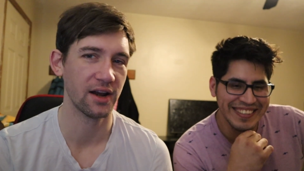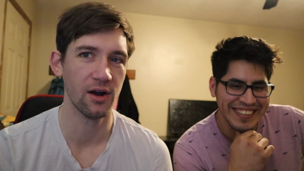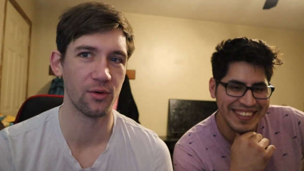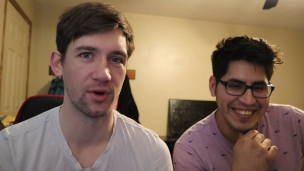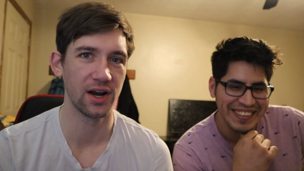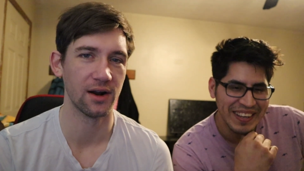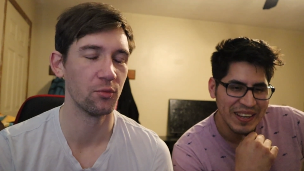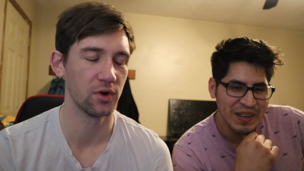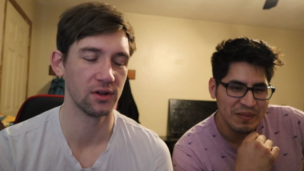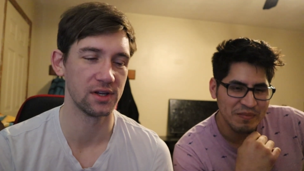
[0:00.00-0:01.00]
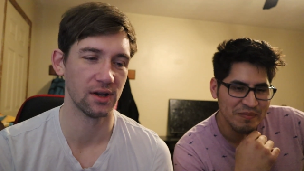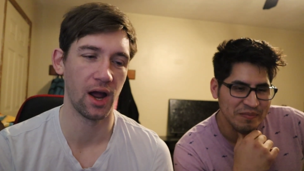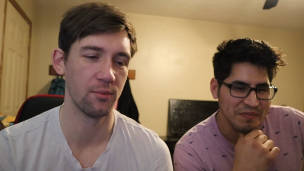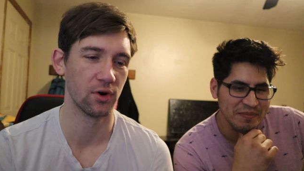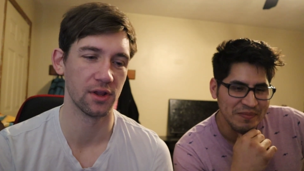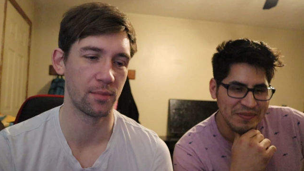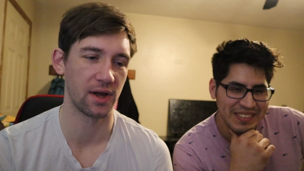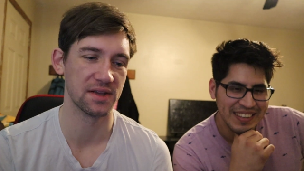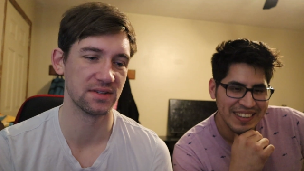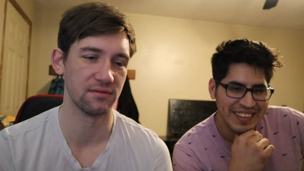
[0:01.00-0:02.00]
Speaker 1: know, right? I'm really, mm. I'm really
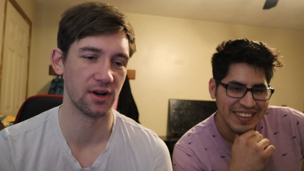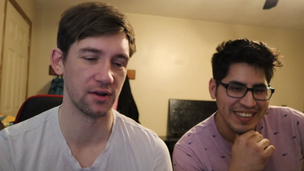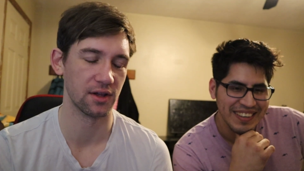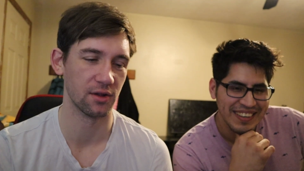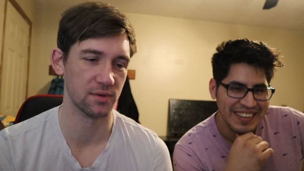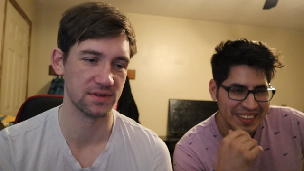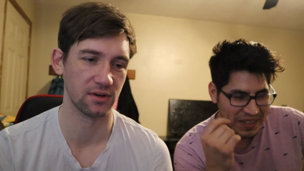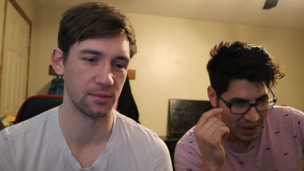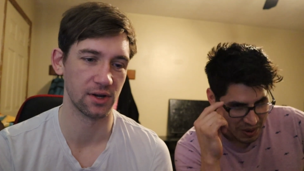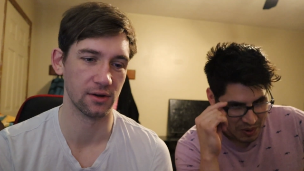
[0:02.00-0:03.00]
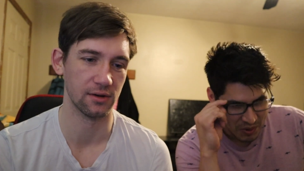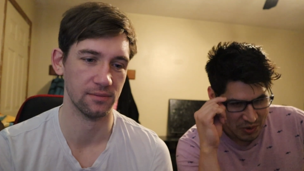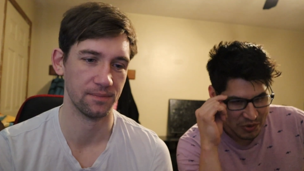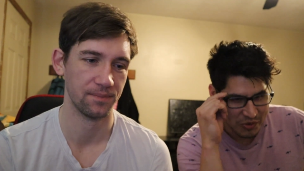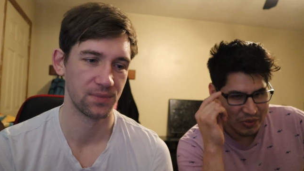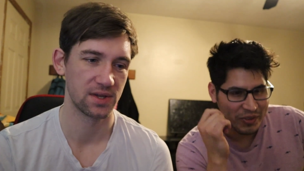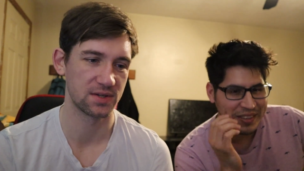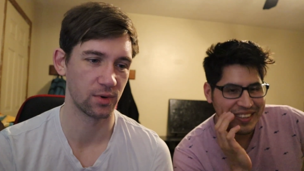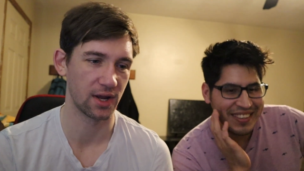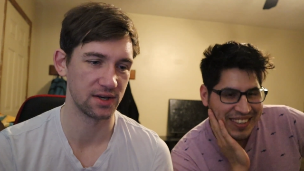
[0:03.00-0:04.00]
positive none of the other ones are gonna be good. Oof.
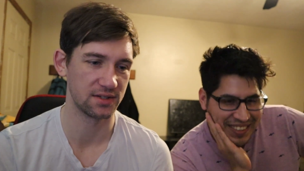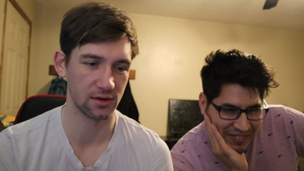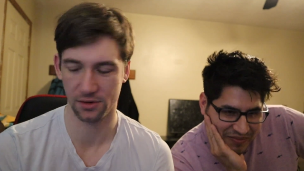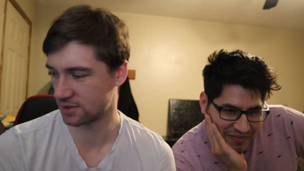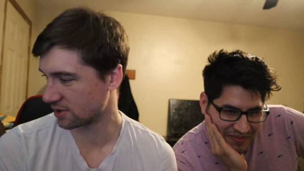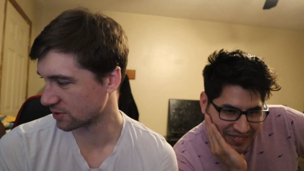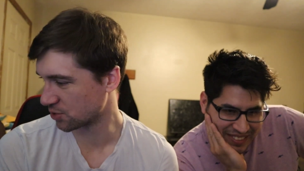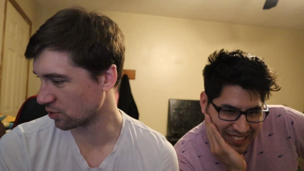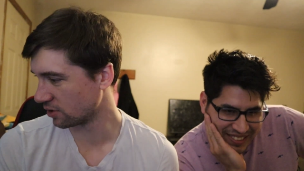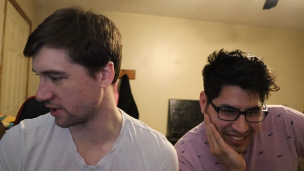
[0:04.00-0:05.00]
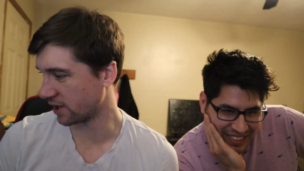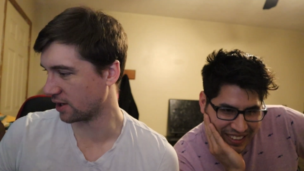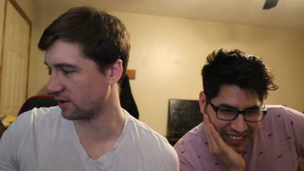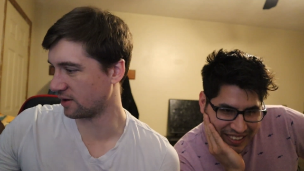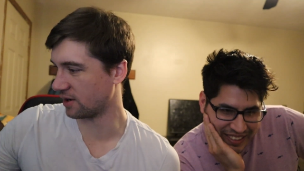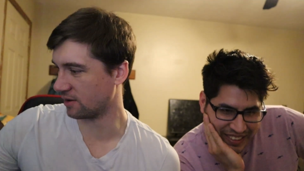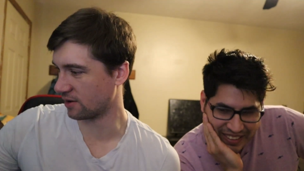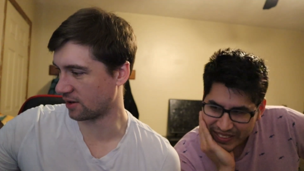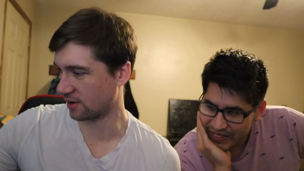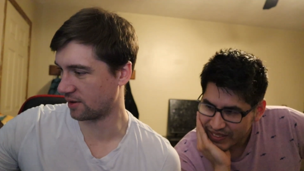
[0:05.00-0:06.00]
So we got dirt, dog drool, and and
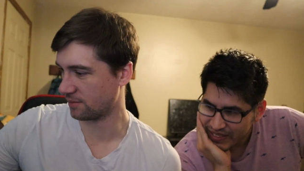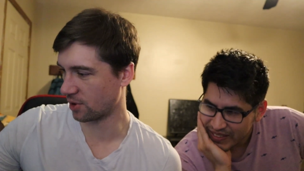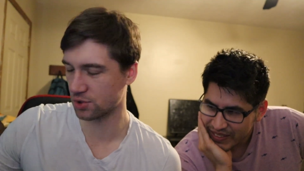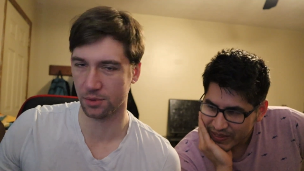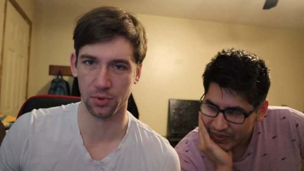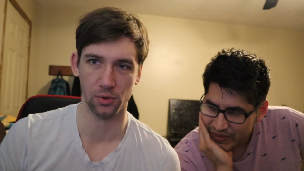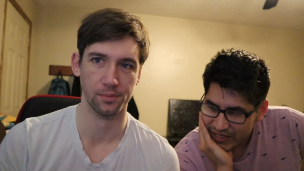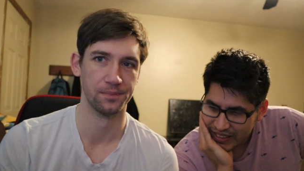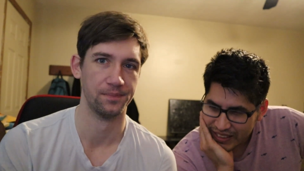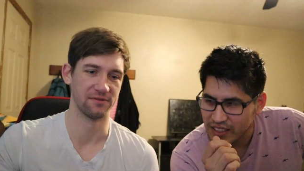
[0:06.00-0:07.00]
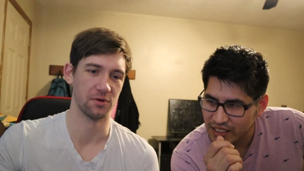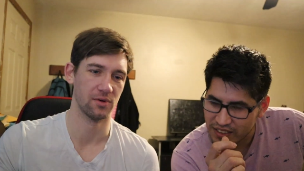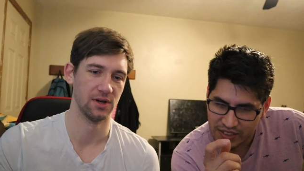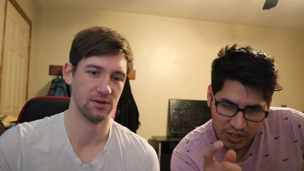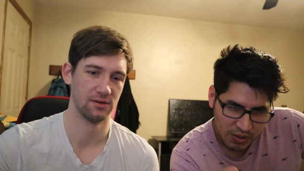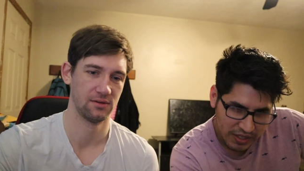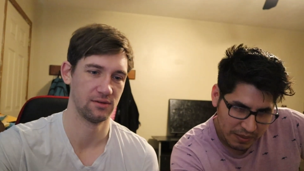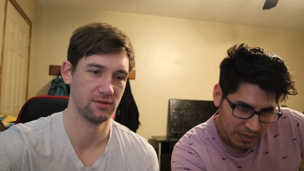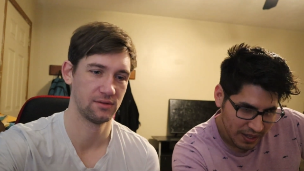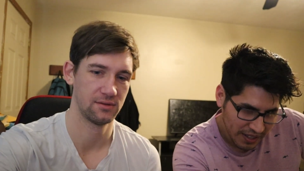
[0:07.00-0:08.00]
uh, Martian poop. Let's want. go
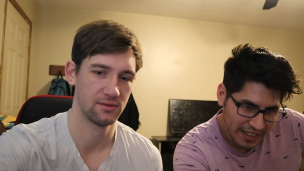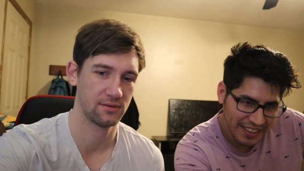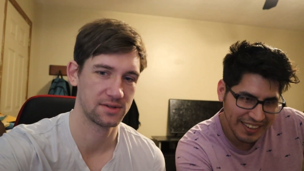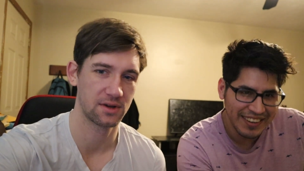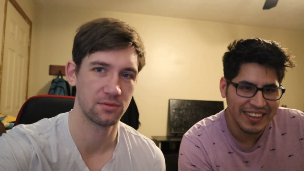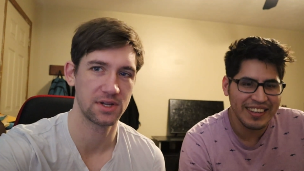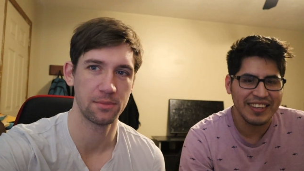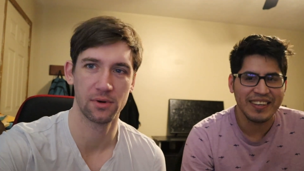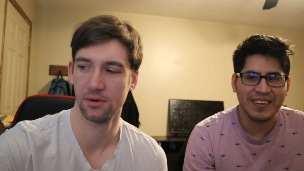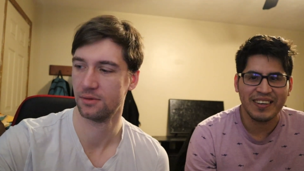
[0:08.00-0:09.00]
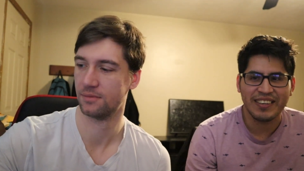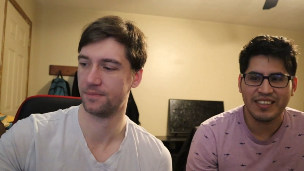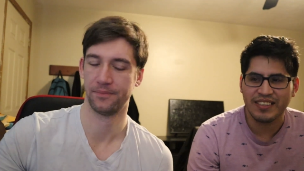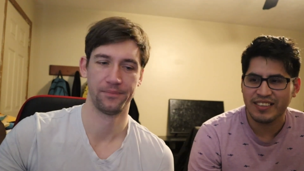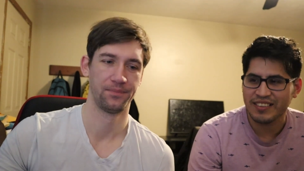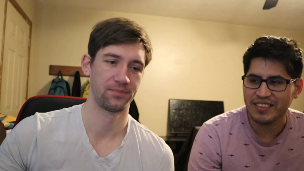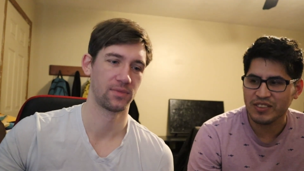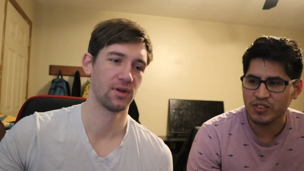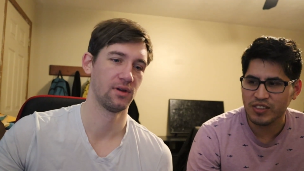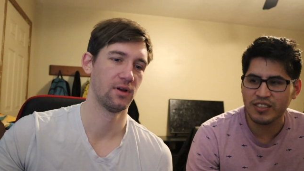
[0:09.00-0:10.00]
deeper. Let's go deeper.
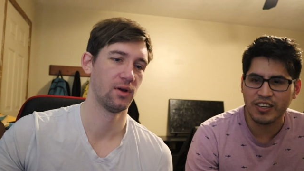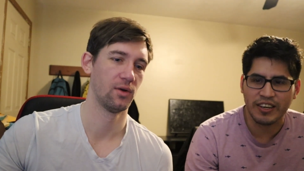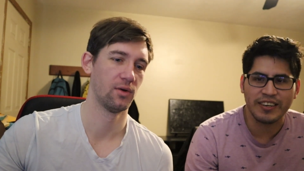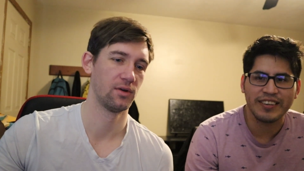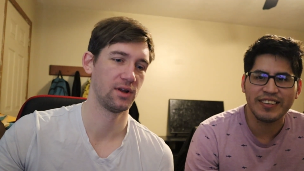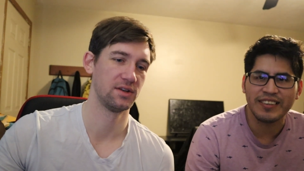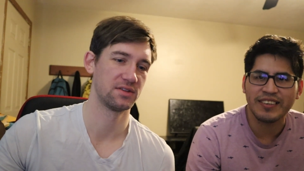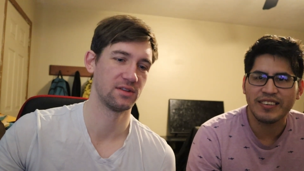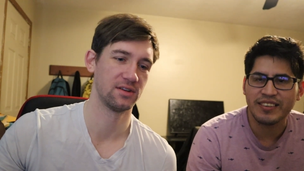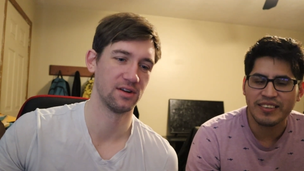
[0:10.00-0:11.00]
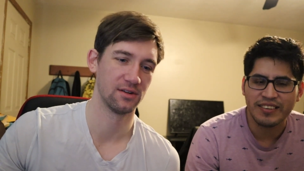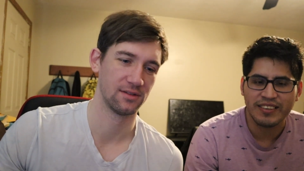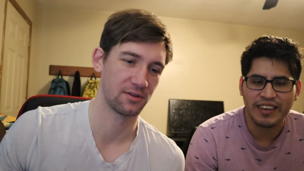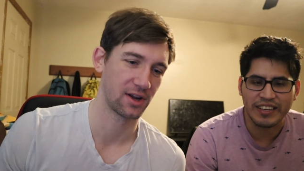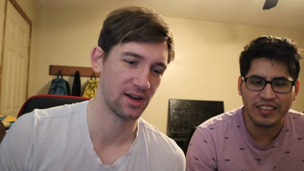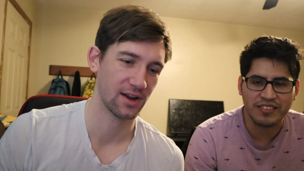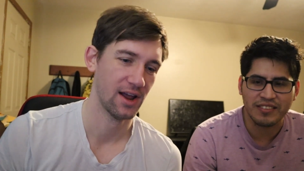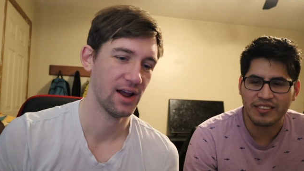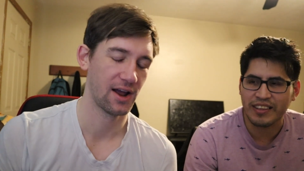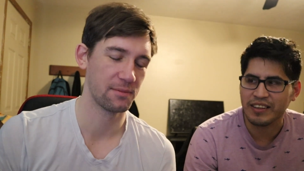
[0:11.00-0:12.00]
Into the dirt into the dirt. Okay.
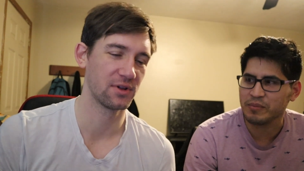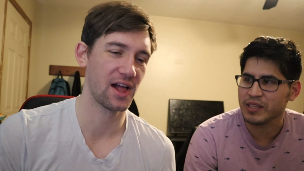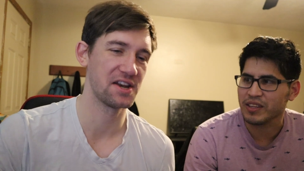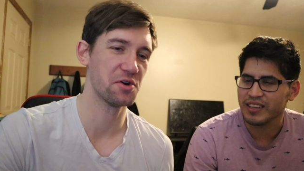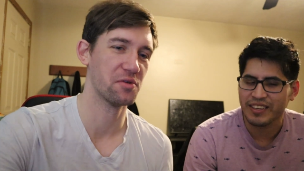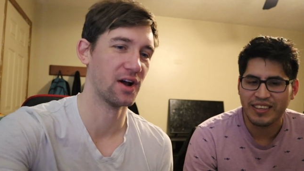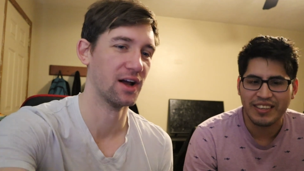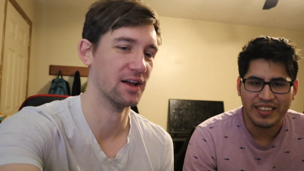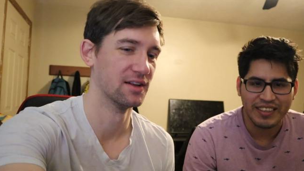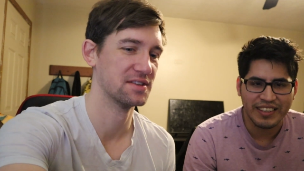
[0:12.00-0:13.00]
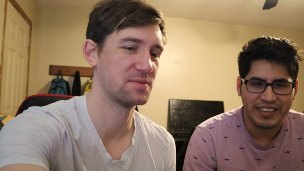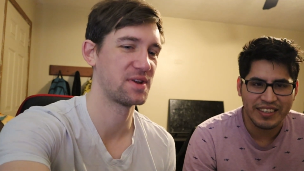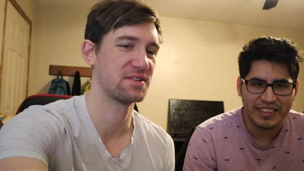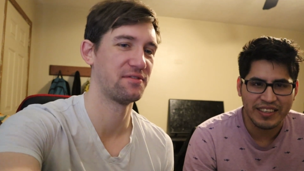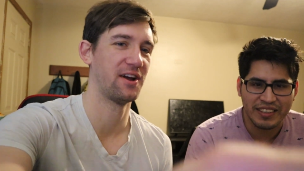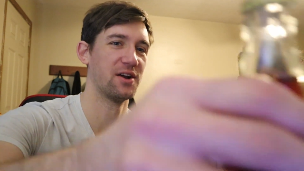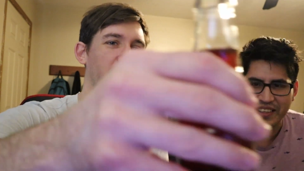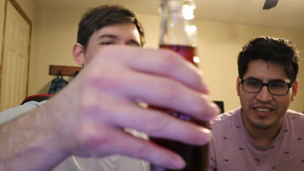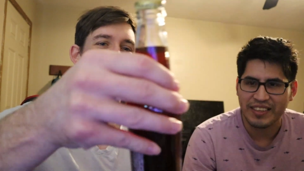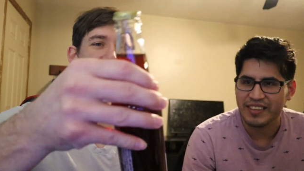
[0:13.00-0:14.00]
I'm glad you uh, specified
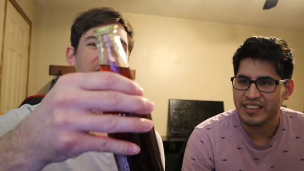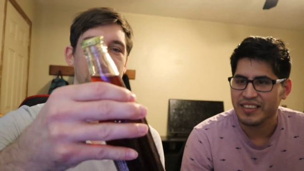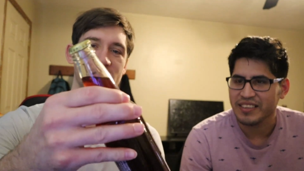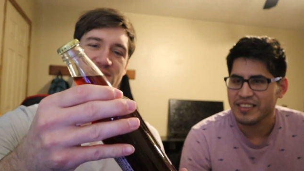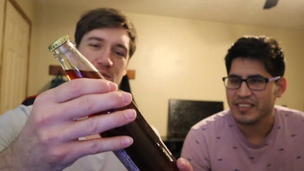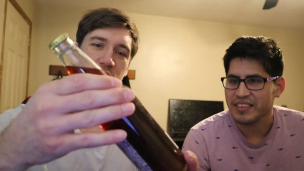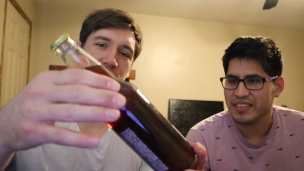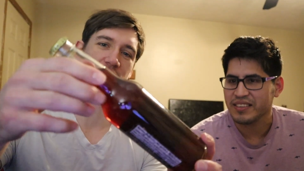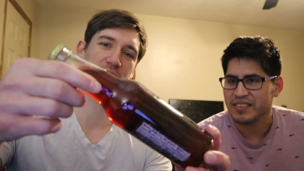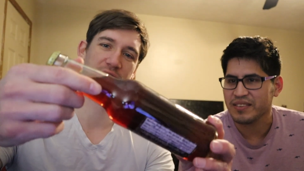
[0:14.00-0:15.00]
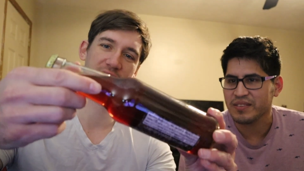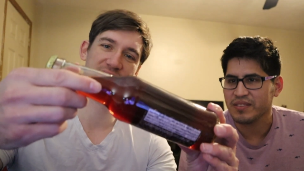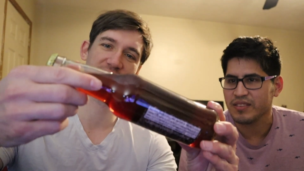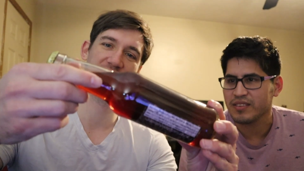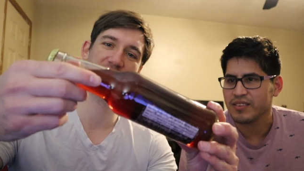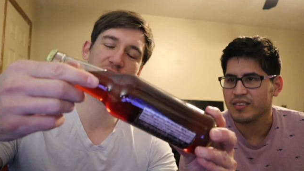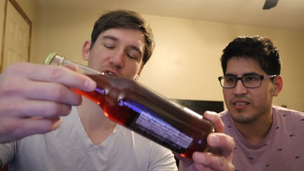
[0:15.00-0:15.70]
what you're talking. This is a really. It's like